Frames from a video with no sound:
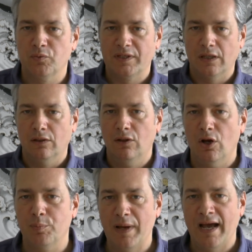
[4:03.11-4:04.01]
We can
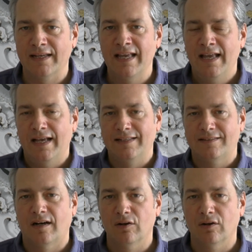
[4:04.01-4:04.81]
look back and start